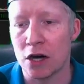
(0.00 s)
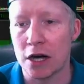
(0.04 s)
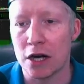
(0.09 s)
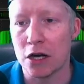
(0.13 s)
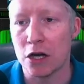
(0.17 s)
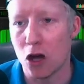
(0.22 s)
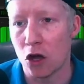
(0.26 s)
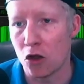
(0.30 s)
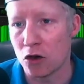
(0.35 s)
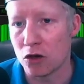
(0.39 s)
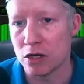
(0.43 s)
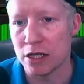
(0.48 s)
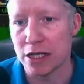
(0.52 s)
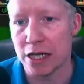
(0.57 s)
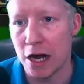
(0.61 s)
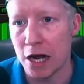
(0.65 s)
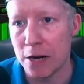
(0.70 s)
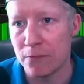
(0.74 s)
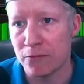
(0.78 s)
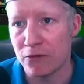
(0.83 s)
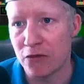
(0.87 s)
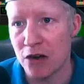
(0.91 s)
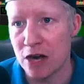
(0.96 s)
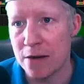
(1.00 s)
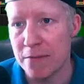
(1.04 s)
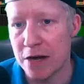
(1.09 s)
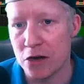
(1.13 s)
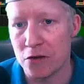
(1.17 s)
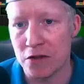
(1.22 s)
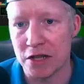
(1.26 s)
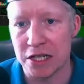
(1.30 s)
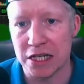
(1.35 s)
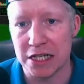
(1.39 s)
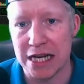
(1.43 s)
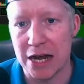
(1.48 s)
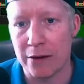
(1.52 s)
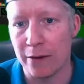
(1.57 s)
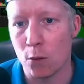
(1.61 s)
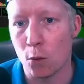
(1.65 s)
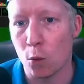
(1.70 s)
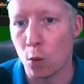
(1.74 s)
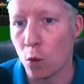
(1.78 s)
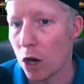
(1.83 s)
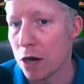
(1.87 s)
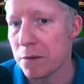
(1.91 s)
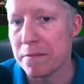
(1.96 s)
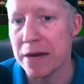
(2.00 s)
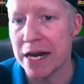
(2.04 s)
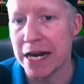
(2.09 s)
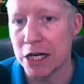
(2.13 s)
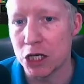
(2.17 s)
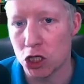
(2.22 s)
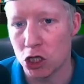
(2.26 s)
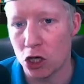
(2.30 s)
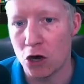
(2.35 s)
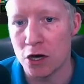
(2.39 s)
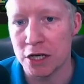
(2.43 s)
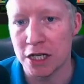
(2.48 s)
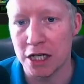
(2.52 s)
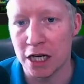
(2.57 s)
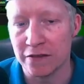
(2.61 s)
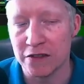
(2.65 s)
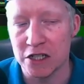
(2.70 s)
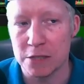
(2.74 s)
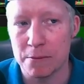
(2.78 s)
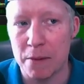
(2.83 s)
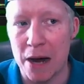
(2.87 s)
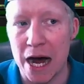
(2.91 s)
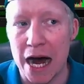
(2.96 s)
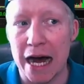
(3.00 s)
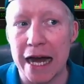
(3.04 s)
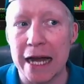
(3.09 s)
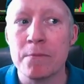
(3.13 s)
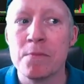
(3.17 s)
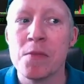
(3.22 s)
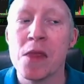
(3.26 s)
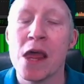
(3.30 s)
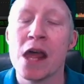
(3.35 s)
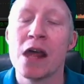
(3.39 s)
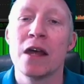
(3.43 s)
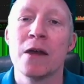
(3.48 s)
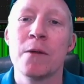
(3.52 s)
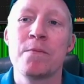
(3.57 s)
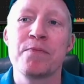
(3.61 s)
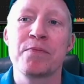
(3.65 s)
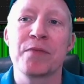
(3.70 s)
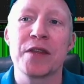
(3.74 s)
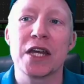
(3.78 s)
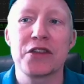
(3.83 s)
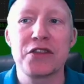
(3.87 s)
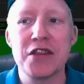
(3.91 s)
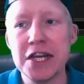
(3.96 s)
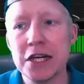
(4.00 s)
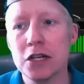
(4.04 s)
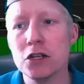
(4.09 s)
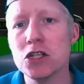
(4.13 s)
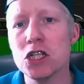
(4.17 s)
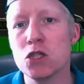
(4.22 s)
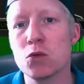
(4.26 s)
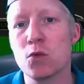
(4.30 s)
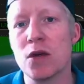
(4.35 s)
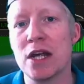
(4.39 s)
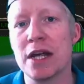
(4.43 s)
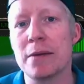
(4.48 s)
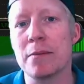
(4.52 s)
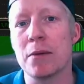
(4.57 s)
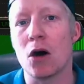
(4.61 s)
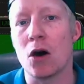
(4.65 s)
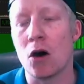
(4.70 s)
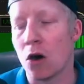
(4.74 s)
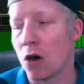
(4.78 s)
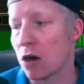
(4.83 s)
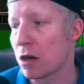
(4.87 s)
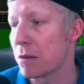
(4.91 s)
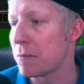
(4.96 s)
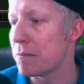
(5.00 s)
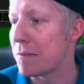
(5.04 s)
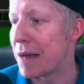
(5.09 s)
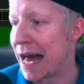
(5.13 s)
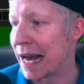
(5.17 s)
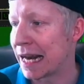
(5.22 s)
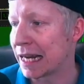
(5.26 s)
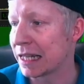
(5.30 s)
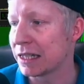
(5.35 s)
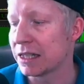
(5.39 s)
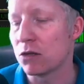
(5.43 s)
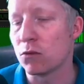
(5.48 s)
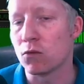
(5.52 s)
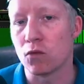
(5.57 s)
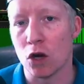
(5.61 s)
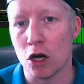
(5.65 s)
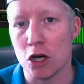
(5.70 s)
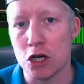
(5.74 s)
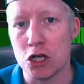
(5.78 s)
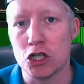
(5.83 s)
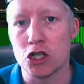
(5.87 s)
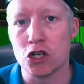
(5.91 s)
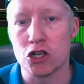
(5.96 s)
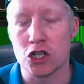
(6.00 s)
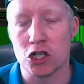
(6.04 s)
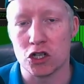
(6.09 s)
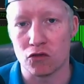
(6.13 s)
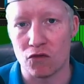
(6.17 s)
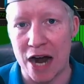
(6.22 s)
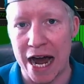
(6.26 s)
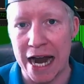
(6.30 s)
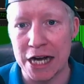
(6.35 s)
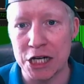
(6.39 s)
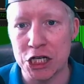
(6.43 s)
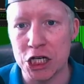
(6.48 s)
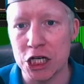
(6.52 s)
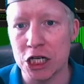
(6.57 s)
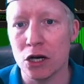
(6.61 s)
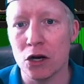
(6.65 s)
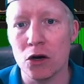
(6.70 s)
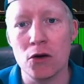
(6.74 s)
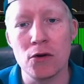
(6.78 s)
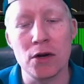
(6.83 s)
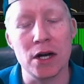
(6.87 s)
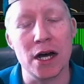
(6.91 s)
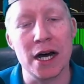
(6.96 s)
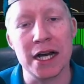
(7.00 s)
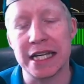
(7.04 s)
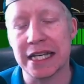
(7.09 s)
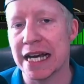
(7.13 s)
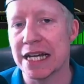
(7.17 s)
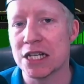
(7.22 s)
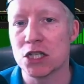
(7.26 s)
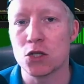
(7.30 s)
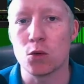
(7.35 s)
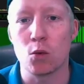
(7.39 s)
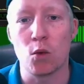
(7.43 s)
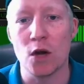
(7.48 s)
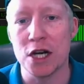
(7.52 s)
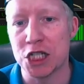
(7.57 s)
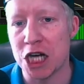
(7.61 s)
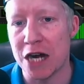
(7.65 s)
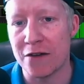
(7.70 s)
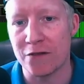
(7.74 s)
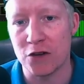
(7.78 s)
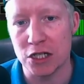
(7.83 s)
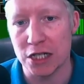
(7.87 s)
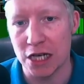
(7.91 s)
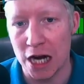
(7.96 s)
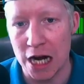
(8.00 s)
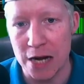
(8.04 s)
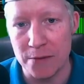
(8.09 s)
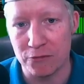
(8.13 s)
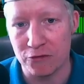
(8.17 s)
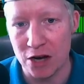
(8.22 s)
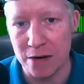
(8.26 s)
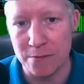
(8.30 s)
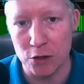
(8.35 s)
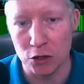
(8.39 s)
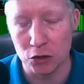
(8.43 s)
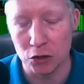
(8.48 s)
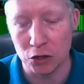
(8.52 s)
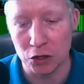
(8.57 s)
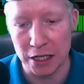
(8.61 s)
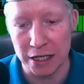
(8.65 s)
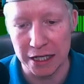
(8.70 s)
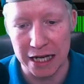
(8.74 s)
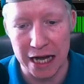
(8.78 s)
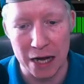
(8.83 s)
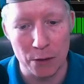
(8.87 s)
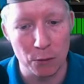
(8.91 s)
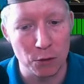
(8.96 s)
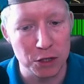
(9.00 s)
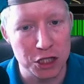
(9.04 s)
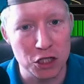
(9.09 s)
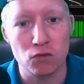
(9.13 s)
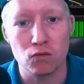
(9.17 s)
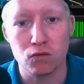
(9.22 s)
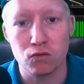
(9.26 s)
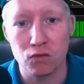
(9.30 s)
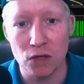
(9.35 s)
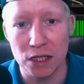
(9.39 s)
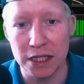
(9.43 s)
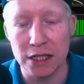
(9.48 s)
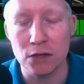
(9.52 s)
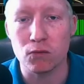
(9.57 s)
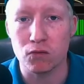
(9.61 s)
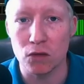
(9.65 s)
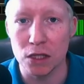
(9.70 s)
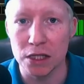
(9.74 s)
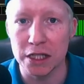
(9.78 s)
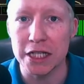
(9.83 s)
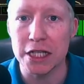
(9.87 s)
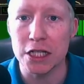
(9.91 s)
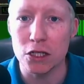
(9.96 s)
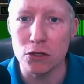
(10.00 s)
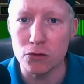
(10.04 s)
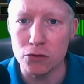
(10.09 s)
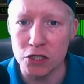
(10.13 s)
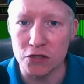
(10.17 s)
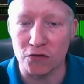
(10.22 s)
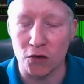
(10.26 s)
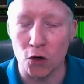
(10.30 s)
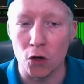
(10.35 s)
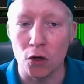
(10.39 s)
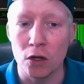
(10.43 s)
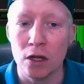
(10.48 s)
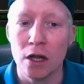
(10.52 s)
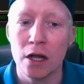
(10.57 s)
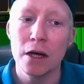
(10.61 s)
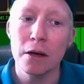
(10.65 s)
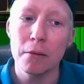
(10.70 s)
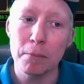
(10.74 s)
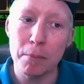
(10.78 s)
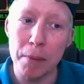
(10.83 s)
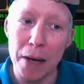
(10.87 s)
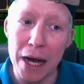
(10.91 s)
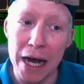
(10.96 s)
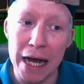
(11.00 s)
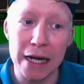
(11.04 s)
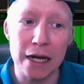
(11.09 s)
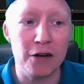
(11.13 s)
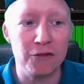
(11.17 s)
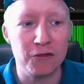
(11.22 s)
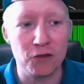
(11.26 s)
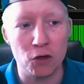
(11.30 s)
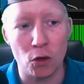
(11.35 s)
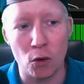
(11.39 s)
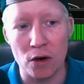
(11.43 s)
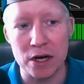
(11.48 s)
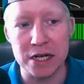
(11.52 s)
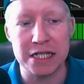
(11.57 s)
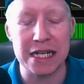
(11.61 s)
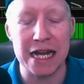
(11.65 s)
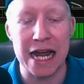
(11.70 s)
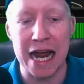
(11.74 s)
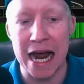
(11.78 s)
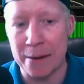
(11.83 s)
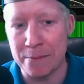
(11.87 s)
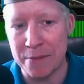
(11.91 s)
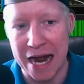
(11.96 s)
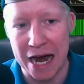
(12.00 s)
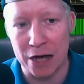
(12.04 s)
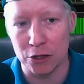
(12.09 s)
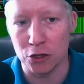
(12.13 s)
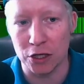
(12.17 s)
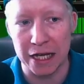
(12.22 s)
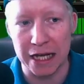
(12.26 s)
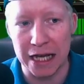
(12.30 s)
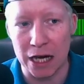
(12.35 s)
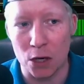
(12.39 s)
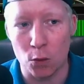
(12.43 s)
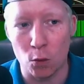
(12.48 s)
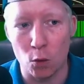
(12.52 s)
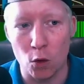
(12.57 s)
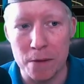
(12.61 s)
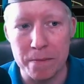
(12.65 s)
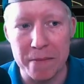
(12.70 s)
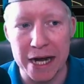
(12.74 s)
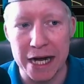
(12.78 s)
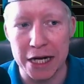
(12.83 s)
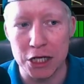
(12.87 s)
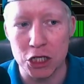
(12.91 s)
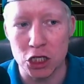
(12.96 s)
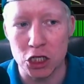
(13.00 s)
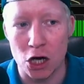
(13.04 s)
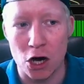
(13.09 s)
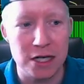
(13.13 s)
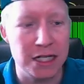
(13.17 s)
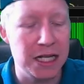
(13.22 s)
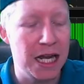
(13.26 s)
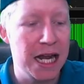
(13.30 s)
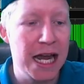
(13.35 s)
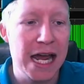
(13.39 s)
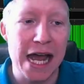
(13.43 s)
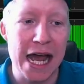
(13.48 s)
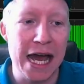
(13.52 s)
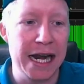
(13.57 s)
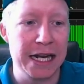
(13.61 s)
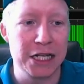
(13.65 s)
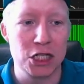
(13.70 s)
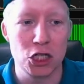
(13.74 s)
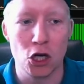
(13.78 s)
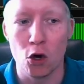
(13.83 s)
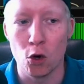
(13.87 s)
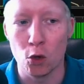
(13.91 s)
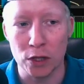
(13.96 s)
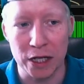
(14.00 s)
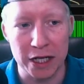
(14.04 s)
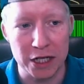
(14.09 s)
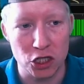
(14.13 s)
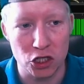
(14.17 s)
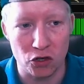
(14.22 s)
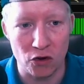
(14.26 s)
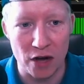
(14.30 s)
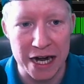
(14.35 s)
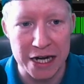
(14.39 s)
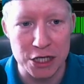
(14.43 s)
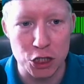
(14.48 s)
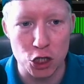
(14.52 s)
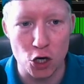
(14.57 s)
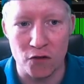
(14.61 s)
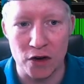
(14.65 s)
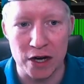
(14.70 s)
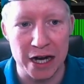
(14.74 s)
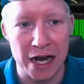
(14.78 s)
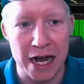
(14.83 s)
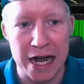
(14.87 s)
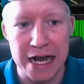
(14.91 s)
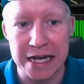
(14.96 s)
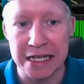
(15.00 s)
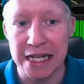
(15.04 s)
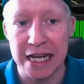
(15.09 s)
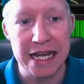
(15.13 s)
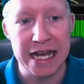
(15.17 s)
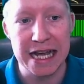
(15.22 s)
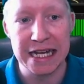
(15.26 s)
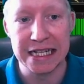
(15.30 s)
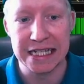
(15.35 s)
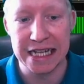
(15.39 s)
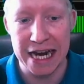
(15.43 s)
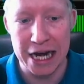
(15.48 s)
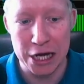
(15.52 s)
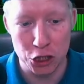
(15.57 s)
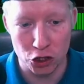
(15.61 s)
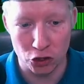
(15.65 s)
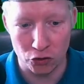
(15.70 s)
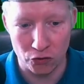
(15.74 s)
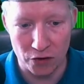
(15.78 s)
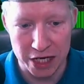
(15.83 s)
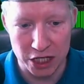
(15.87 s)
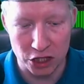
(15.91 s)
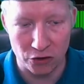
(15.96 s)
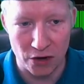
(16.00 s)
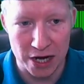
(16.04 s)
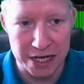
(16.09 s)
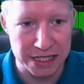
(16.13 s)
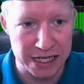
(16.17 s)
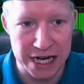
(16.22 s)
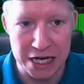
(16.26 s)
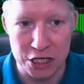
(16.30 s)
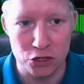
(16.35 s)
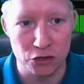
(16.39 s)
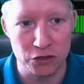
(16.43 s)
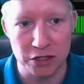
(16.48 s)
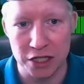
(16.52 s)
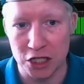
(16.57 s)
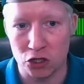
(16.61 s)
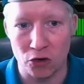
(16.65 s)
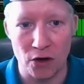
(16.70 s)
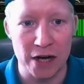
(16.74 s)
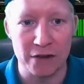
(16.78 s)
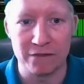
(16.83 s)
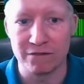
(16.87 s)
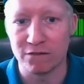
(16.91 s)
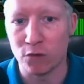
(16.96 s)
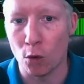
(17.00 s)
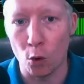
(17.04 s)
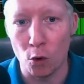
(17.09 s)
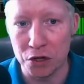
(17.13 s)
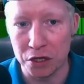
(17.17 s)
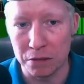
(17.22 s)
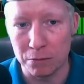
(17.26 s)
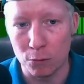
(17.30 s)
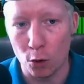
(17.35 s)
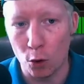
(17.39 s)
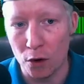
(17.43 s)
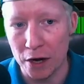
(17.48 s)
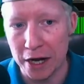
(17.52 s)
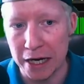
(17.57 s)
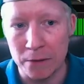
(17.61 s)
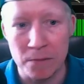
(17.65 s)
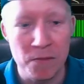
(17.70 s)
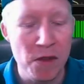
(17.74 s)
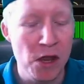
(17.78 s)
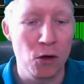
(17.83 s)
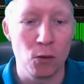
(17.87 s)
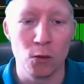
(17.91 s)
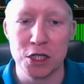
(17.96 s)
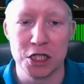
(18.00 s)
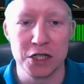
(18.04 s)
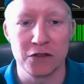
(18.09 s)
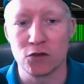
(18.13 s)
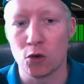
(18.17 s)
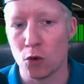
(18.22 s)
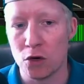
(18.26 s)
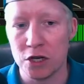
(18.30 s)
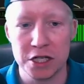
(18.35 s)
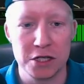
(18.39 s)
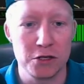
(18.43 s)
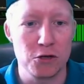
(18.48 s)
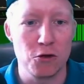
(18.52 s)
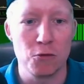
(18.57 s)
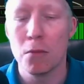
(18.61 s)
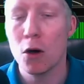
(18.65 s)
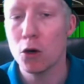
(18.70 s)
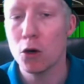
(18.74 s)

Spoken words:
on another time frame here, this is now a 1 minute chart of SPY. ThinkorSwim automatically runs your strategy code against whichever time frame you're looking at, which is really, really useful. But of course, I'm now looking at a 1 minute chart and it's holding trades overnight. It's entering trades. It entered this trade at 4 a.m, which of course you